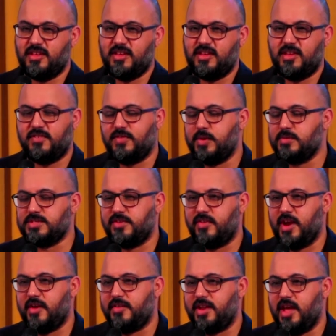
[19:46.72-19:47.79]
If he was
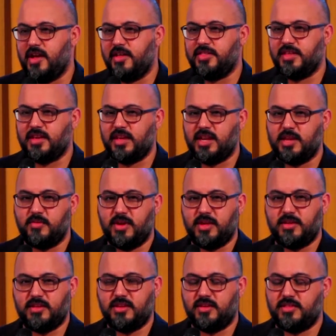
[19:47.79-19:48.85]
around now, I think anyway,
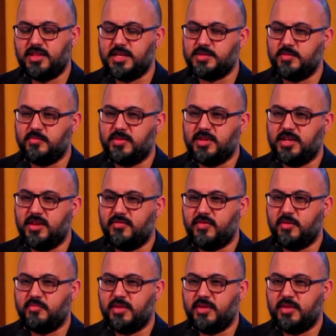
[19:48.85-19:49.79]
things would be different.